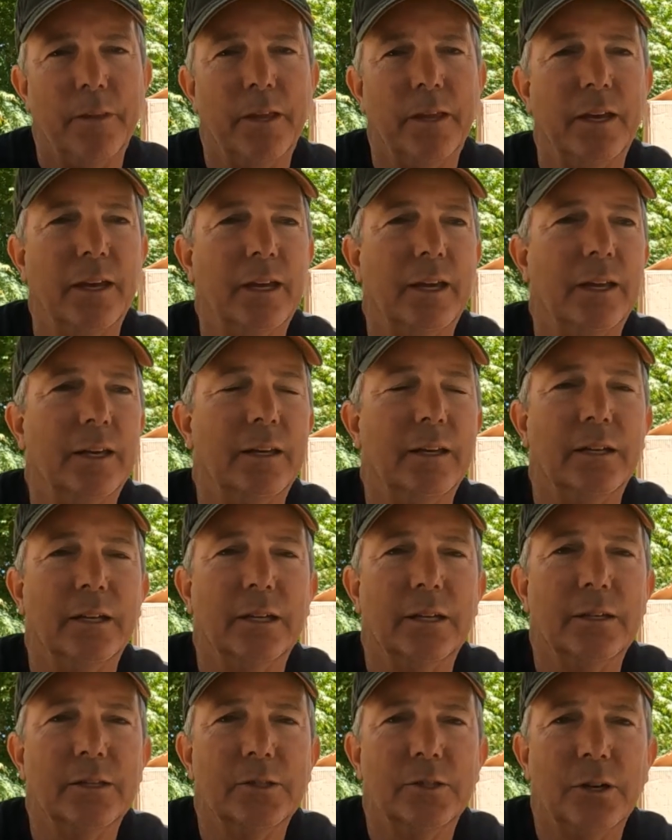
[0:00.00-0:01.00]
And
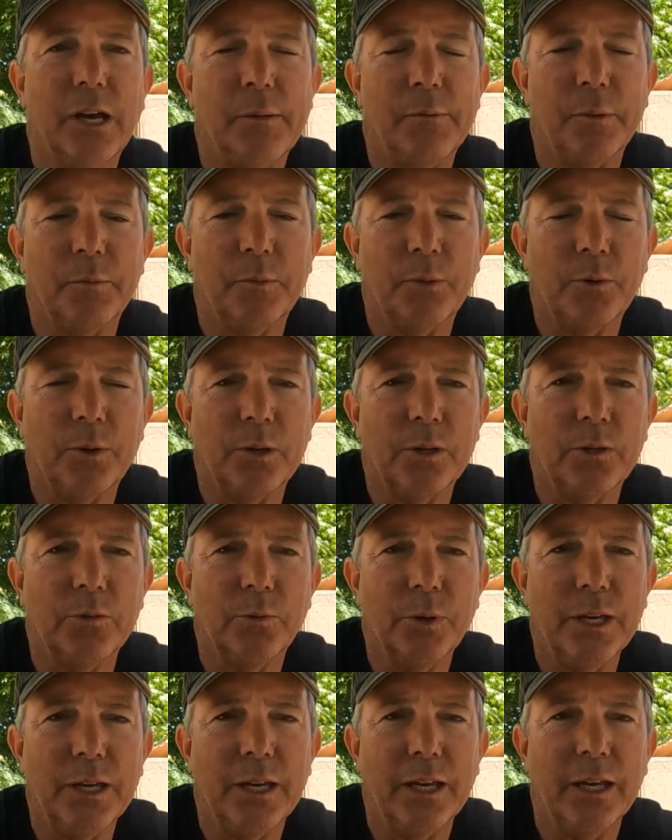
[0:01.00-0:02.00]
so happy Memorial
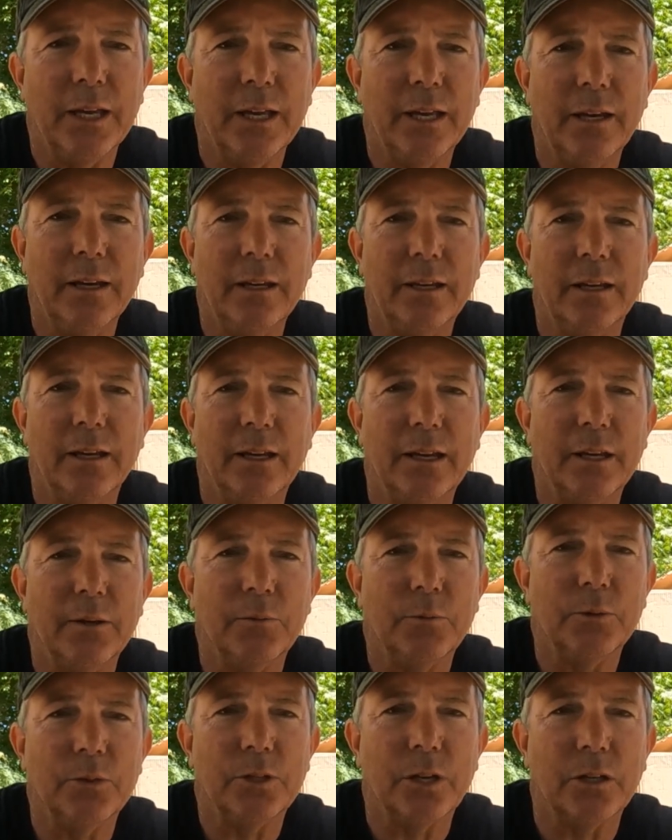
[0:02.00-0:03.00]
weekend,
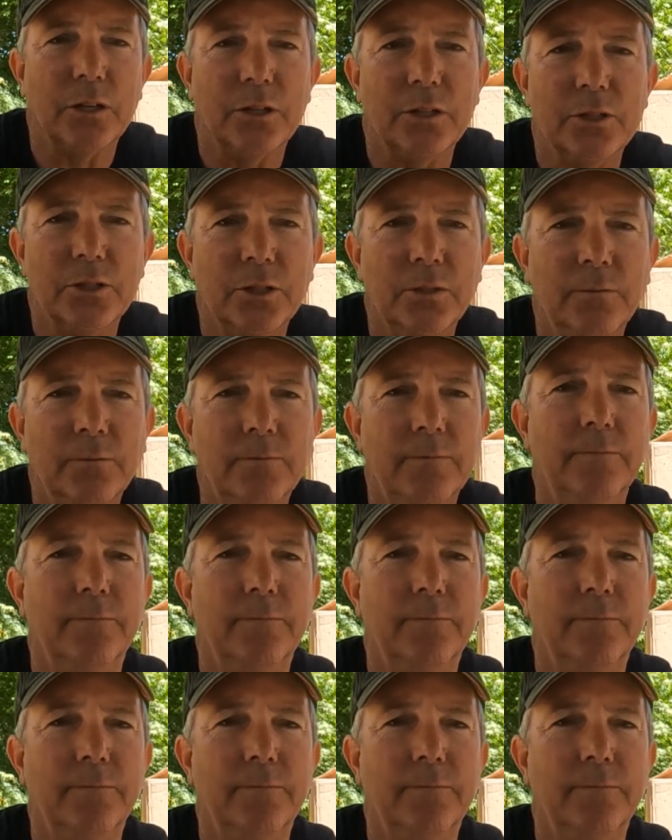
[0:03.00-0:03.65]
and we'll talk to you soon.